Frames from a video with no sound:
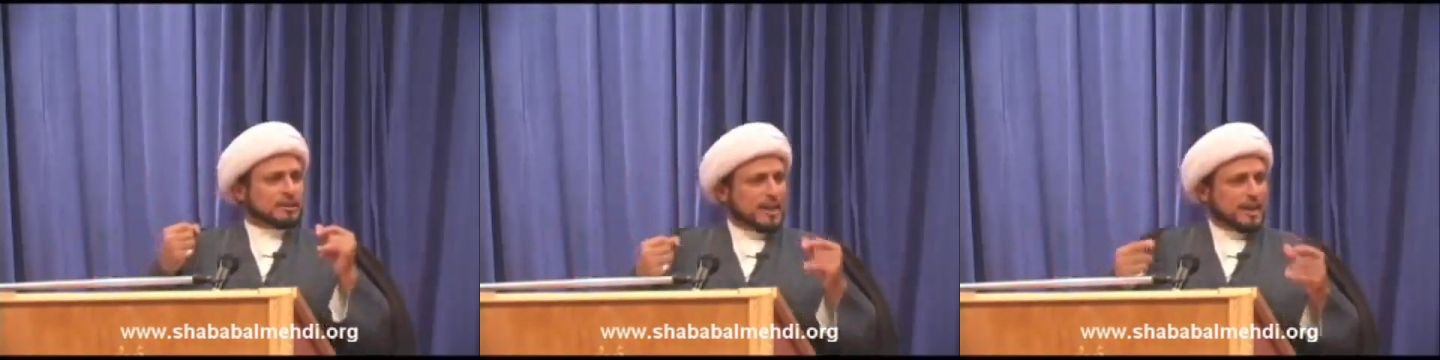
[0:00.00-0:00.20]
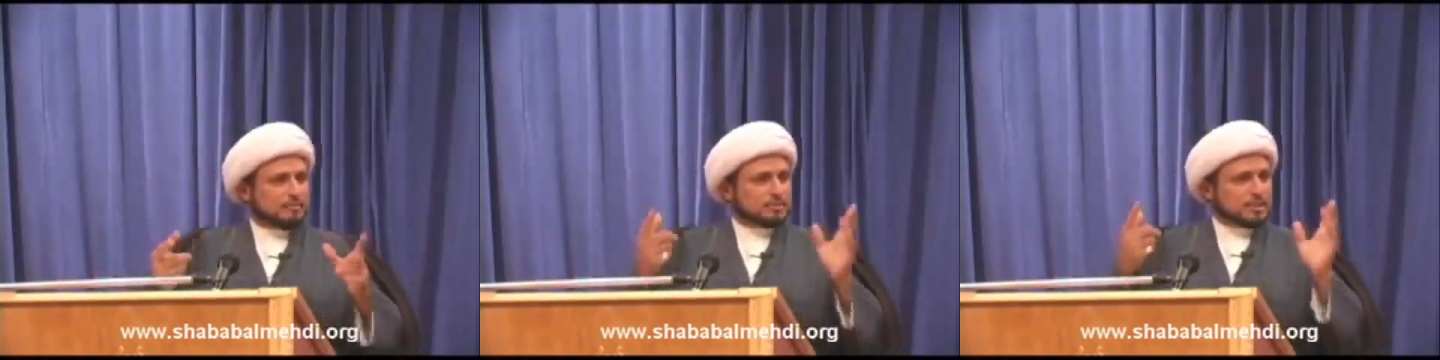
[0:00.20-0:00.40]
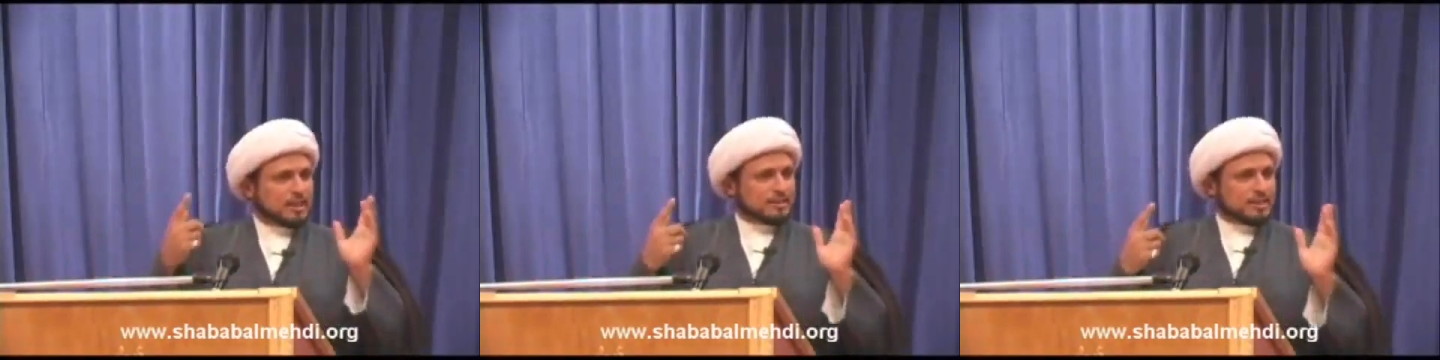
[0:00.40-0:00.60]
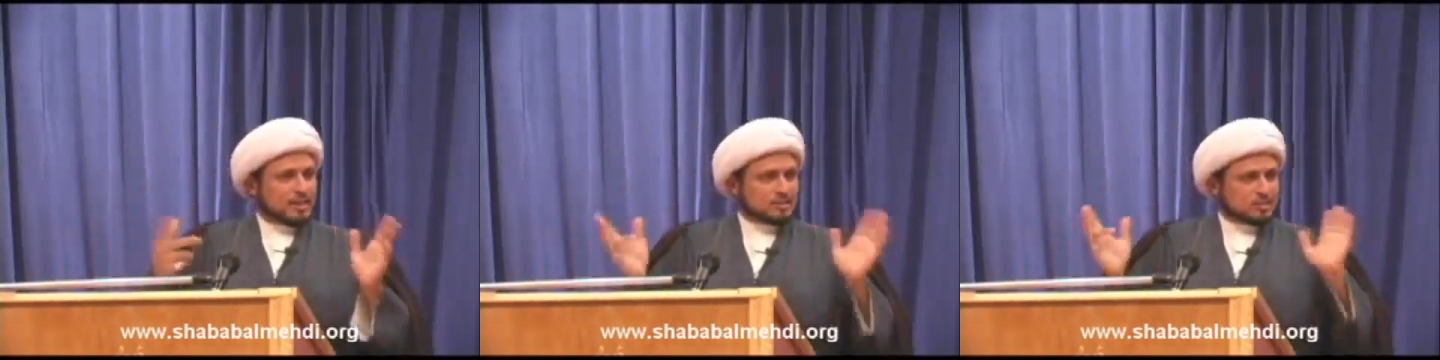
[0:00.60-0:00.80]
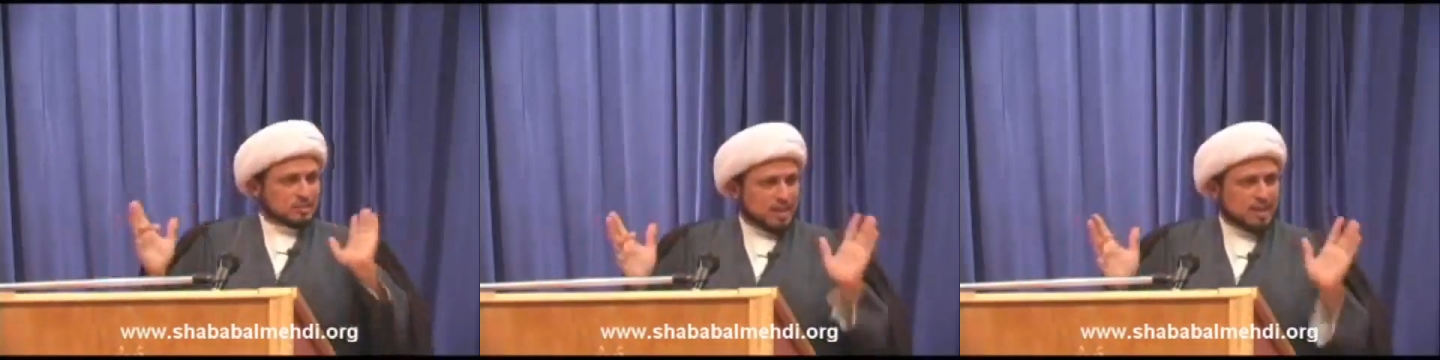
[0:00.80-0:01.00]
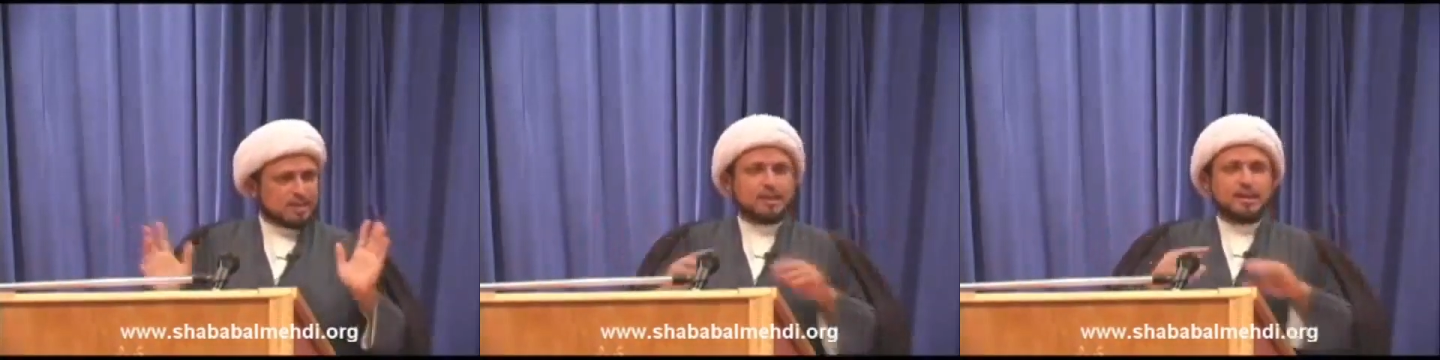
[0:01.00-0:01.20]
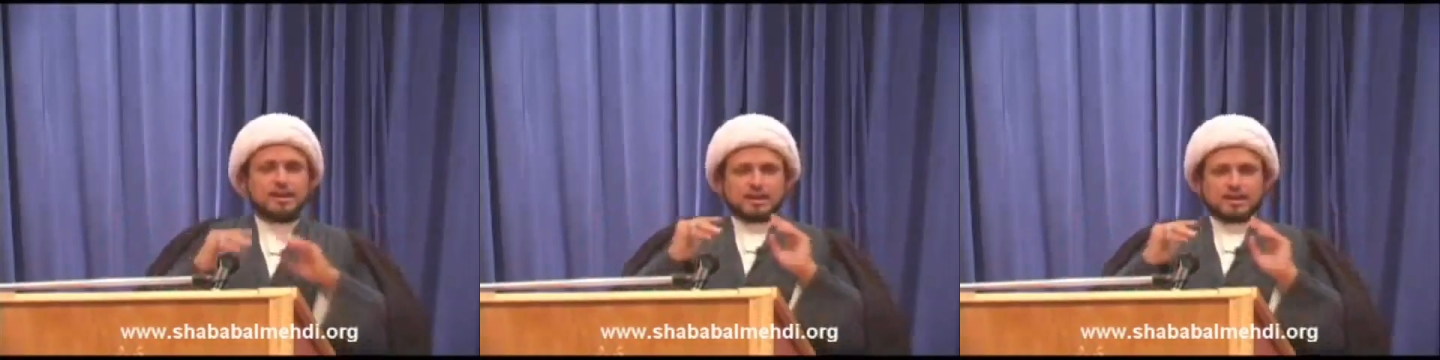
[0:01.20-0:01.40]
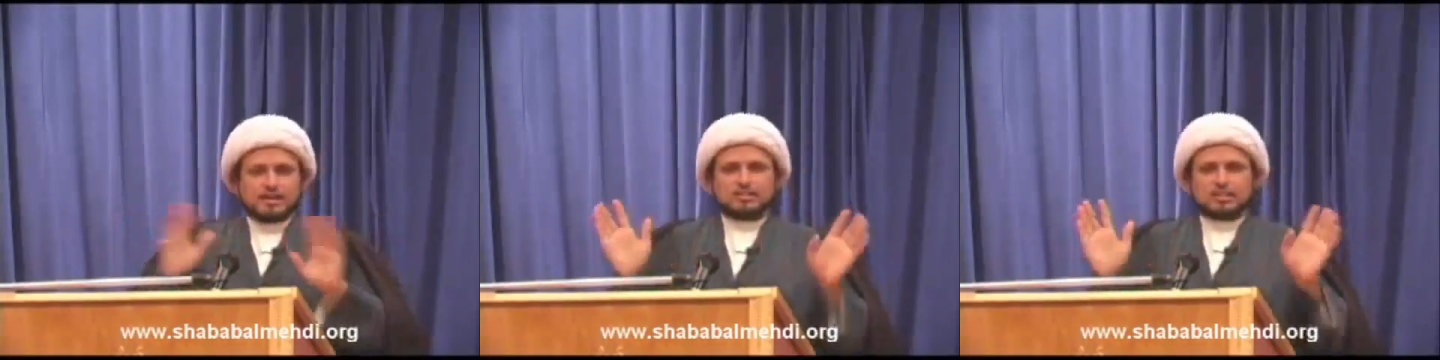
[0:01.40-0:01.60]
claims that he has seen,
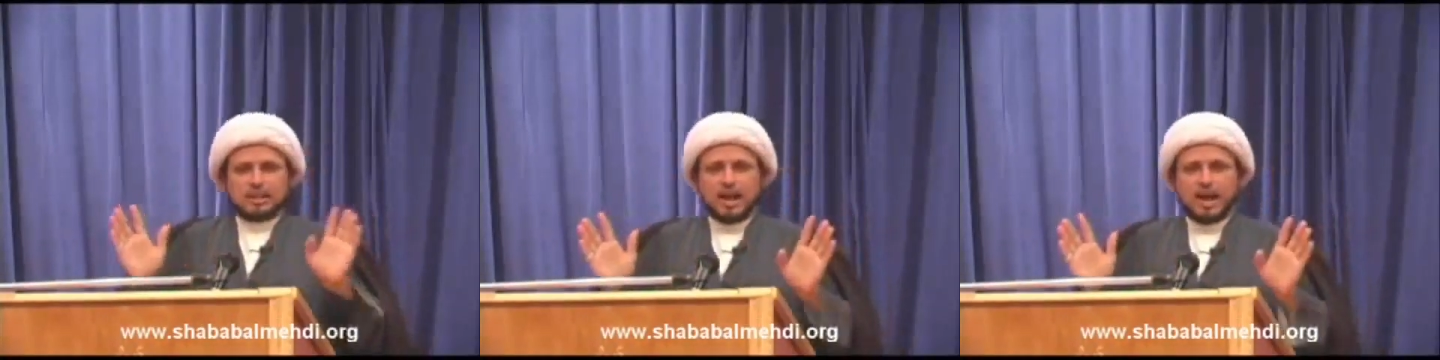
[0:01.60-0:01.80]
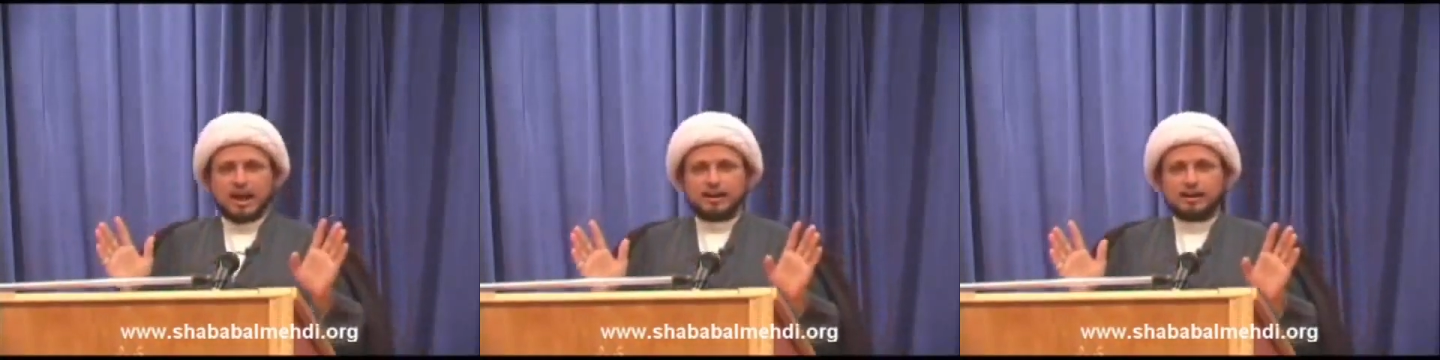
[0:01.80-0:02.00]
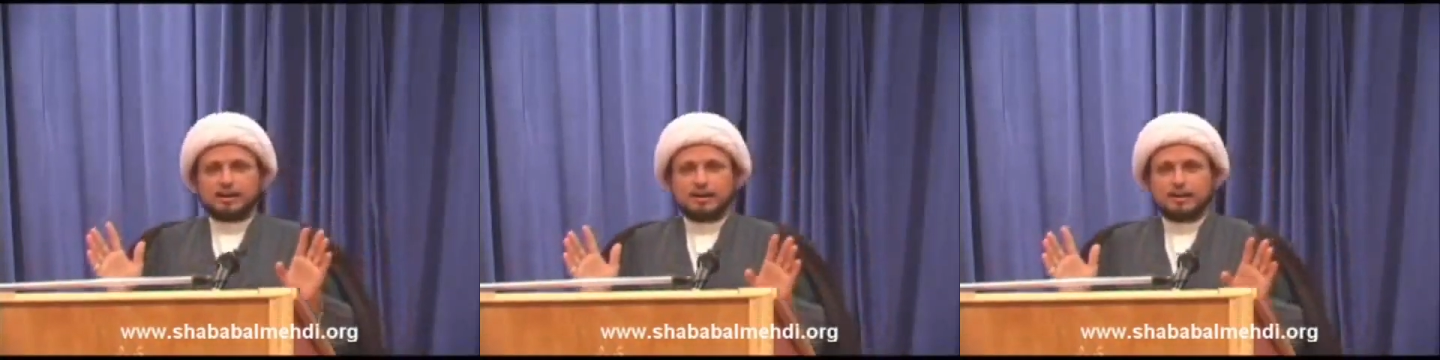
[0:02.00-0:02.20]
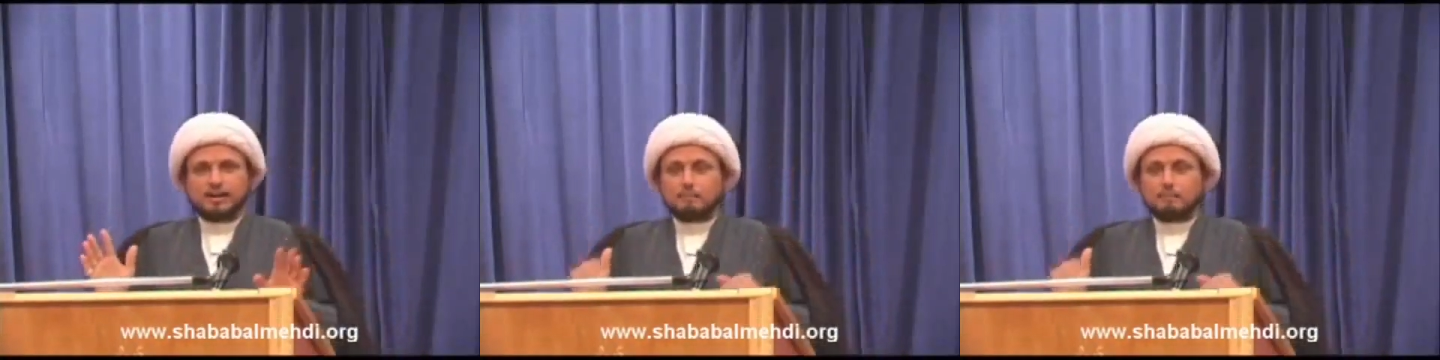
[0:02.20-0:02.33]
he is a liar.